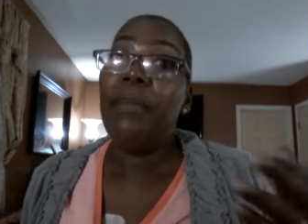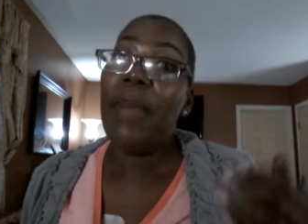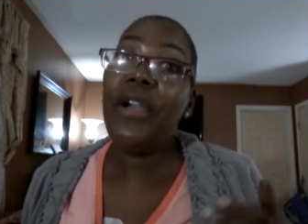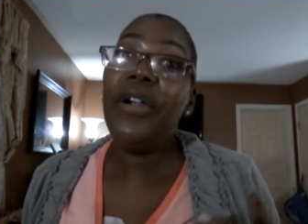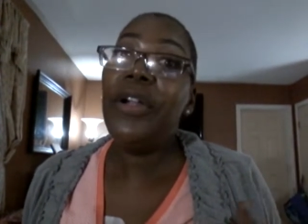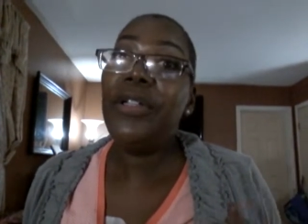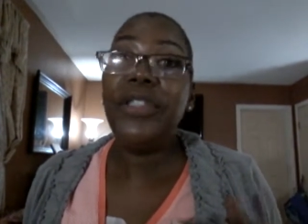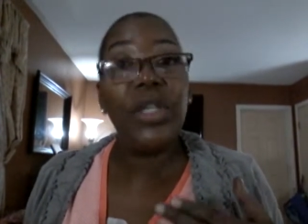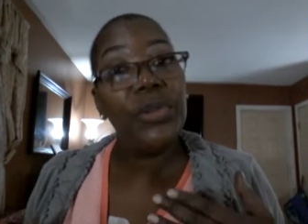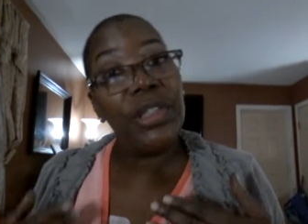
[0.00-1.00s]
My
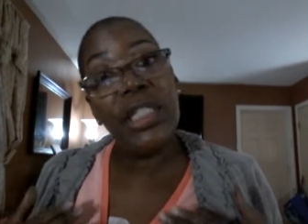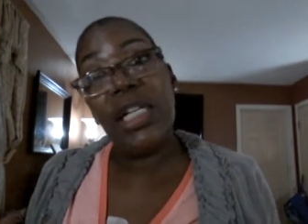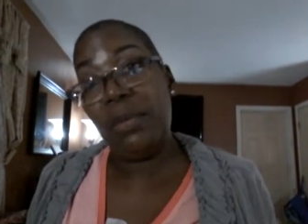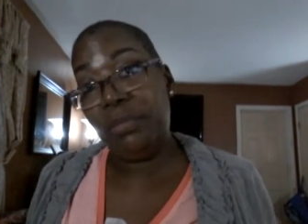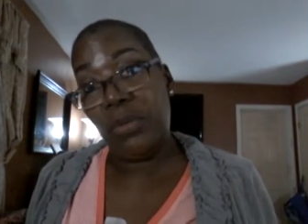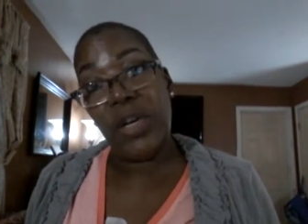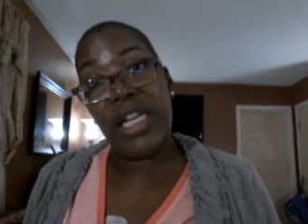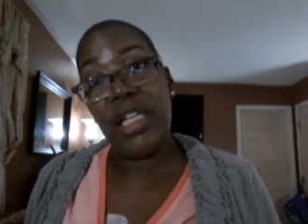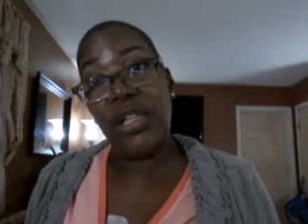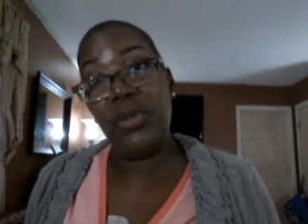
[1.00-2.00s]
girls don't sit up the way
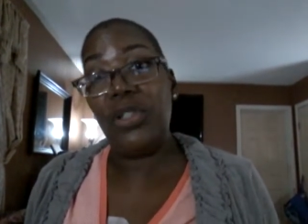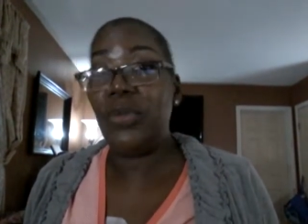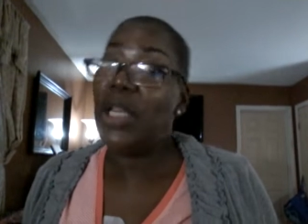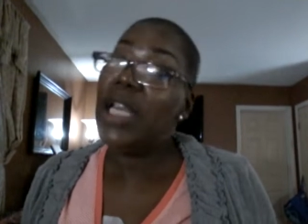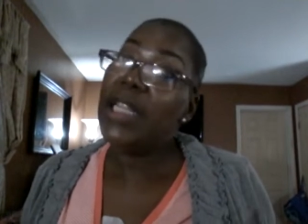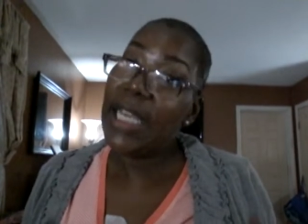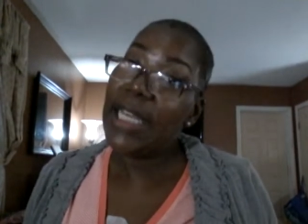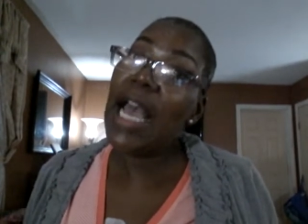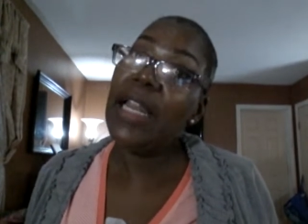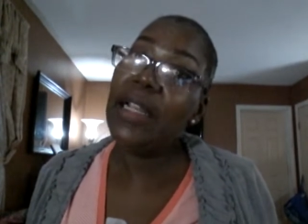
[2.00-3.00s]
they used to. They
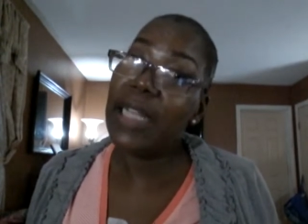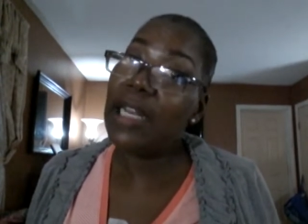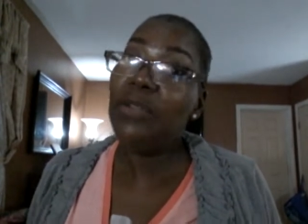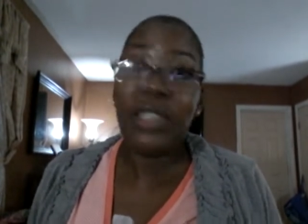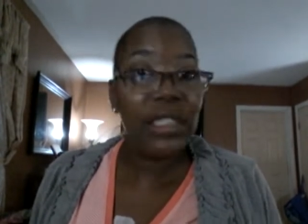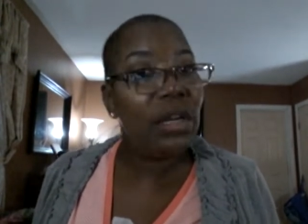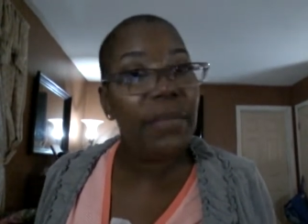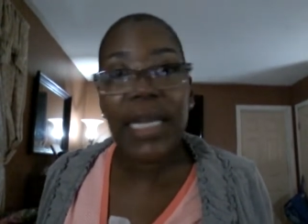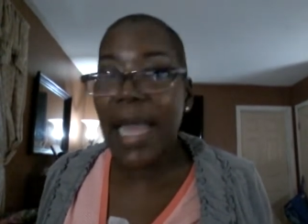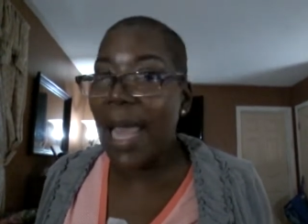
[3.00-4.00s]
kind of, they don't sit on
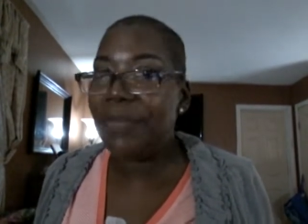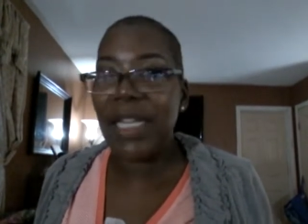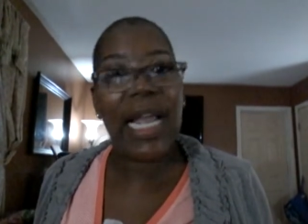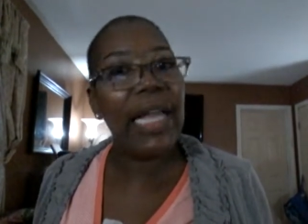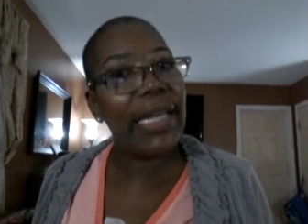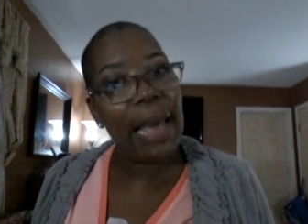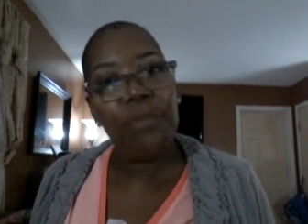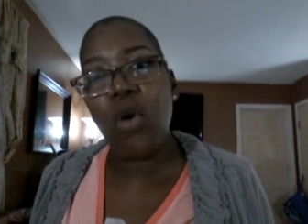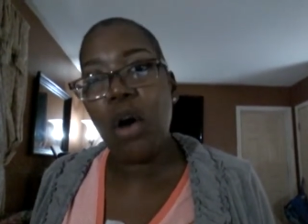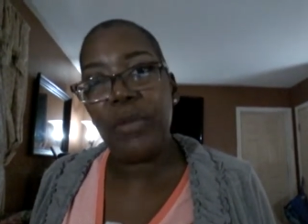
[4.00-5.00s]
my lap. They're not
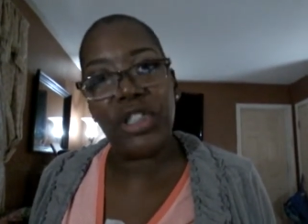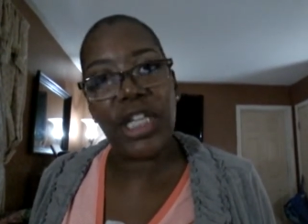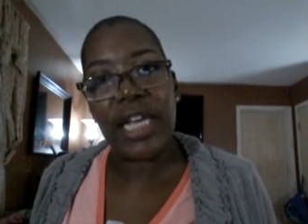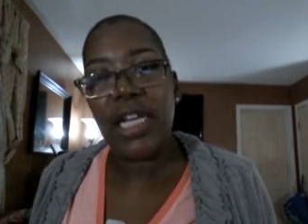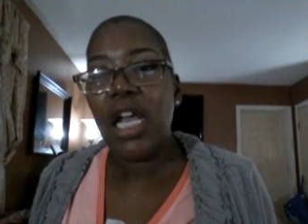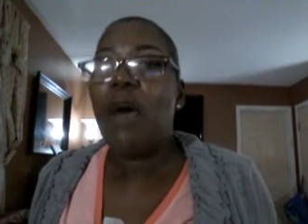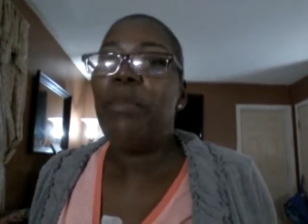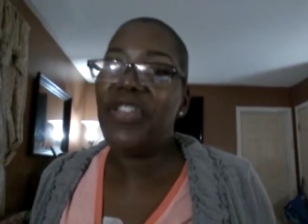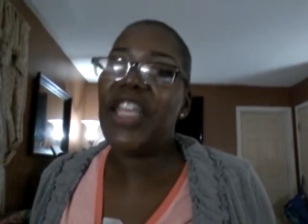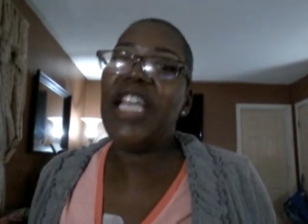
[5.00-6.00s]
lap warmers yet,
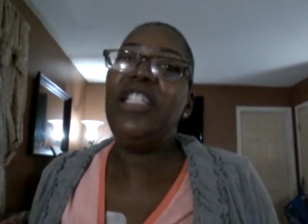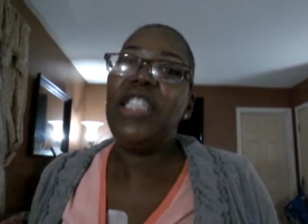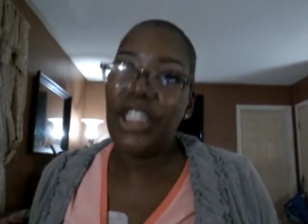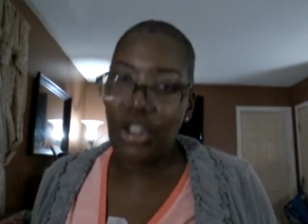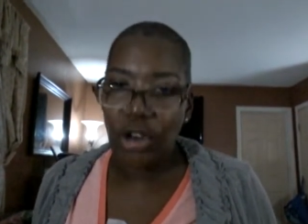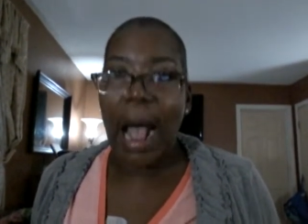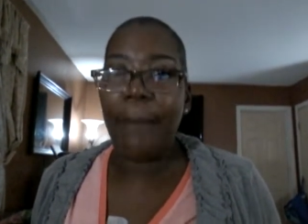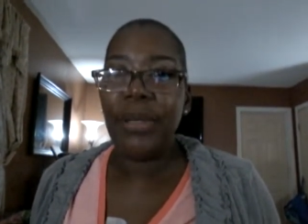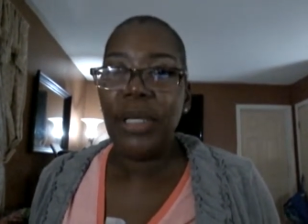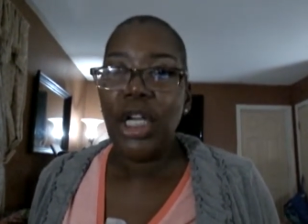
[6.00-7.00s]
but they, they
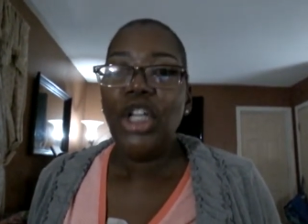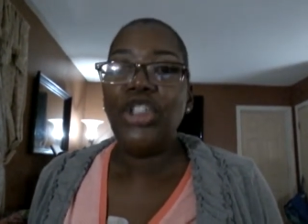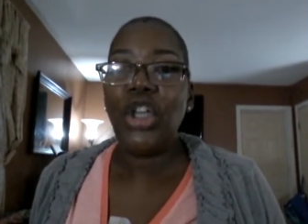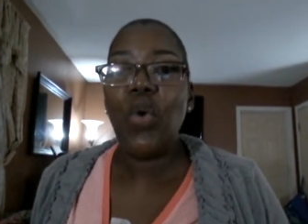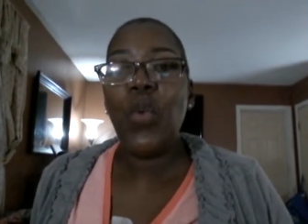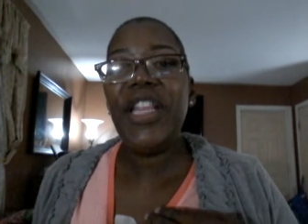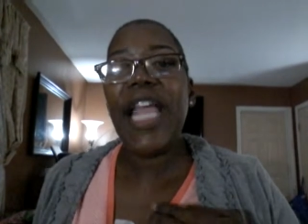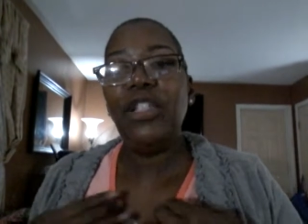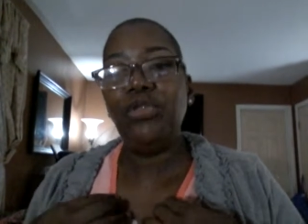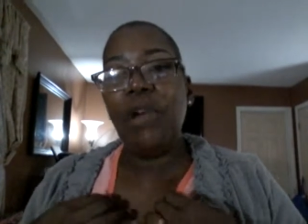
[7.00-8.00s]
drop. So when
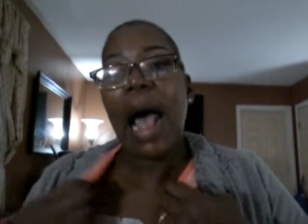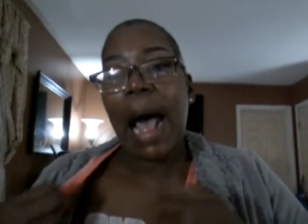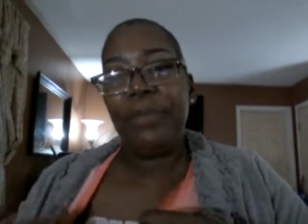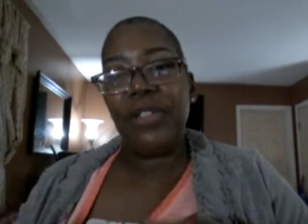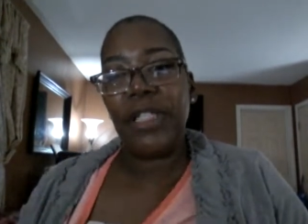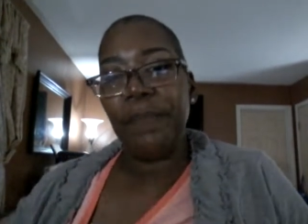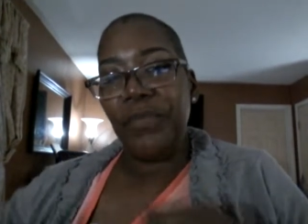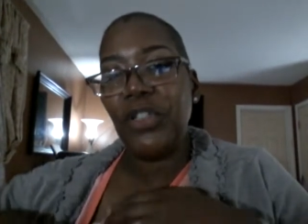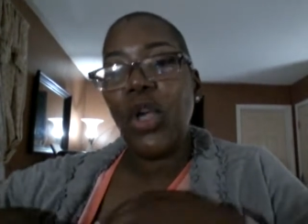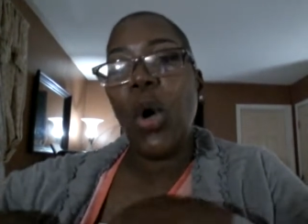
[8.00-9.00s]
that drops,
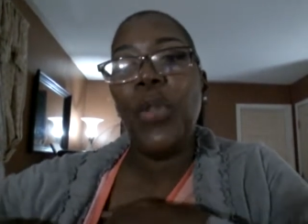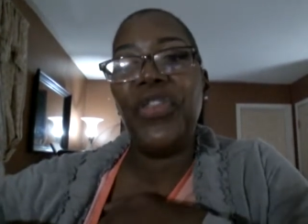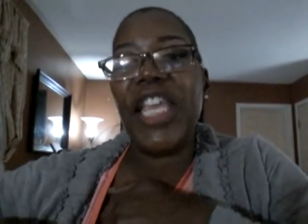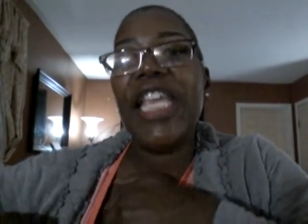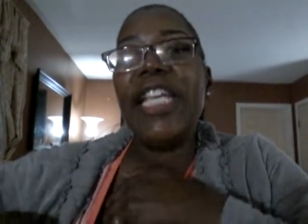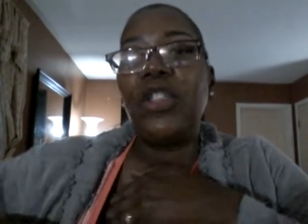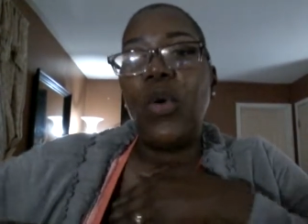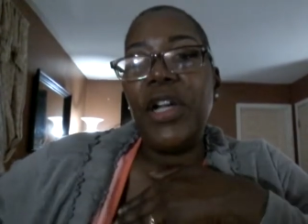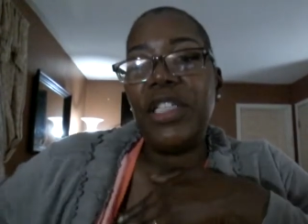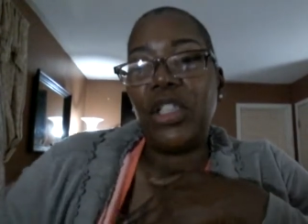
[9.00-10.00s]
this whole thing is
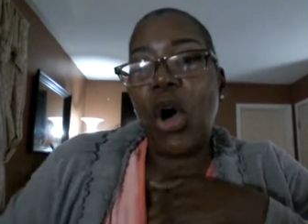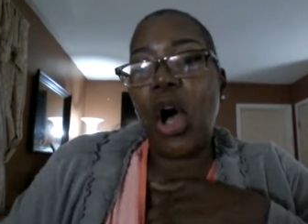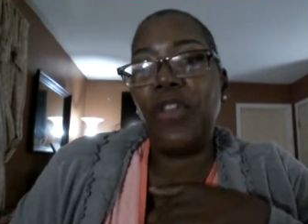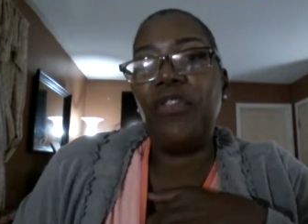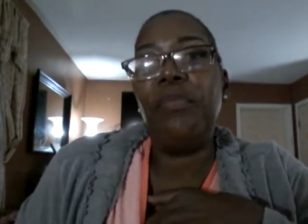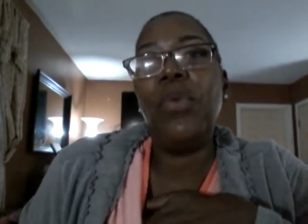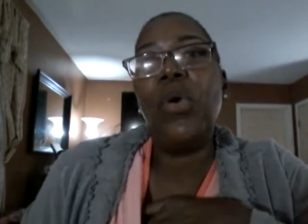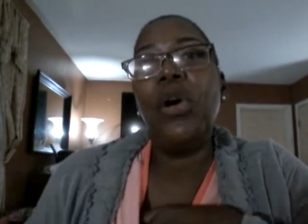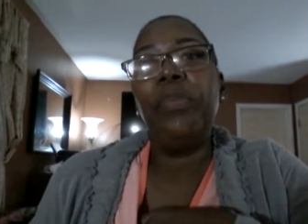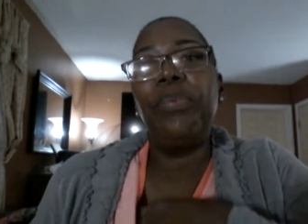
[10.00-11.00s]
going to cause
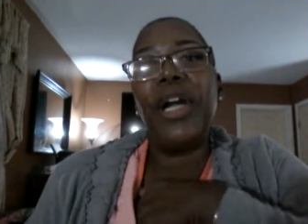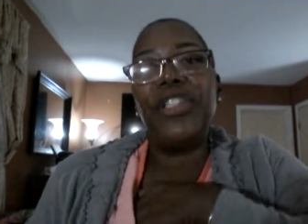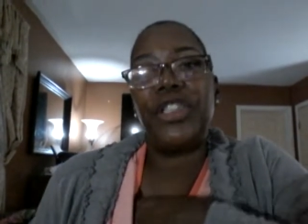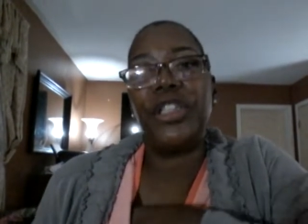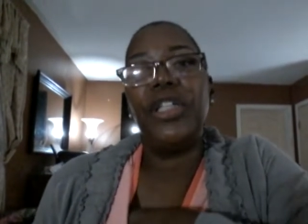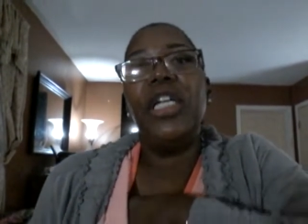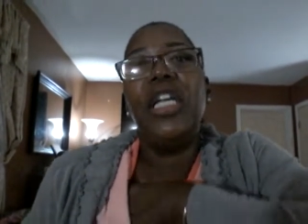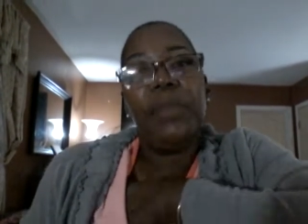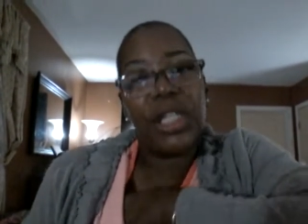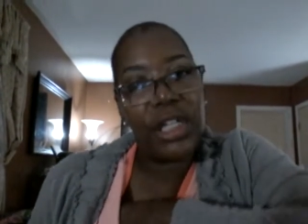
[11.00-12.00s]
more pressure
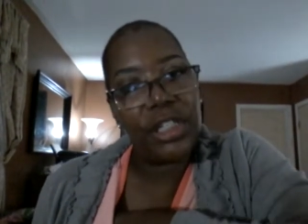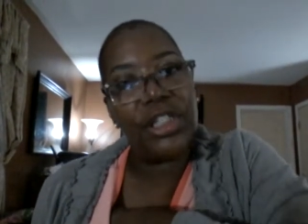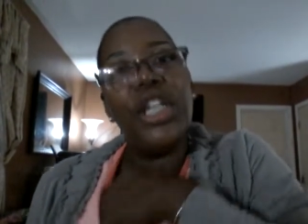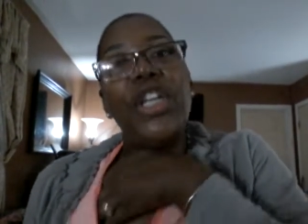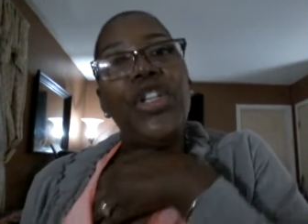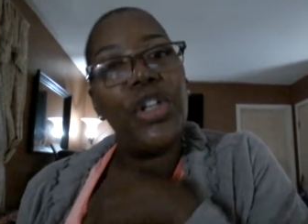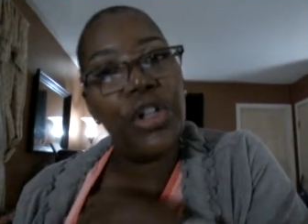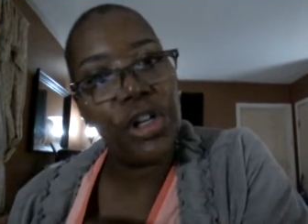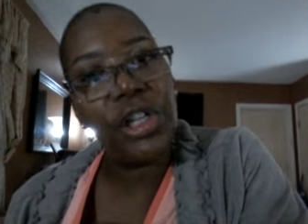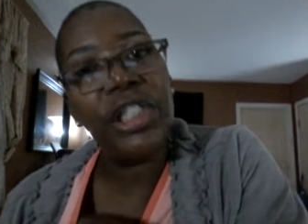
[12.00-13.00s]
because your
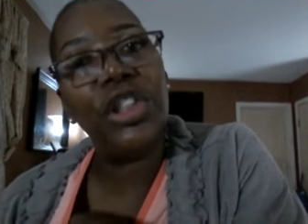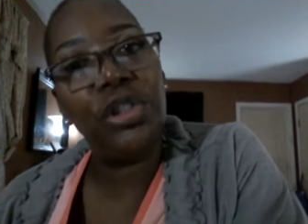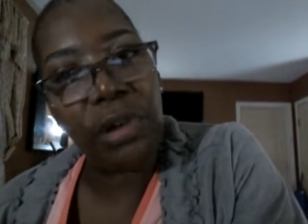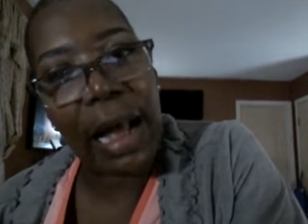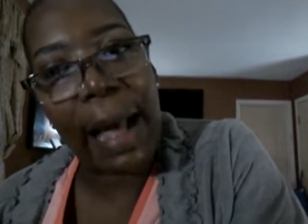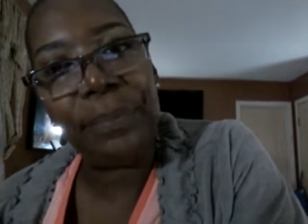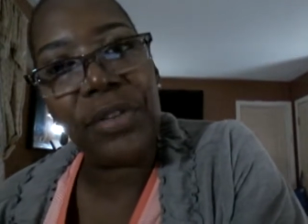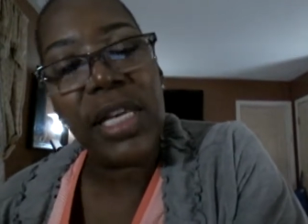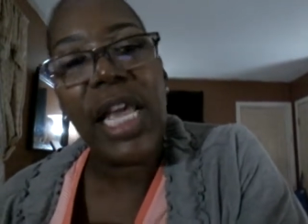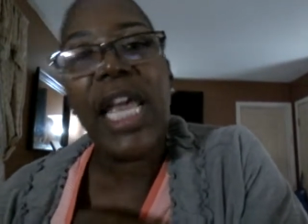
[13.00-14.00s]
girl is dropped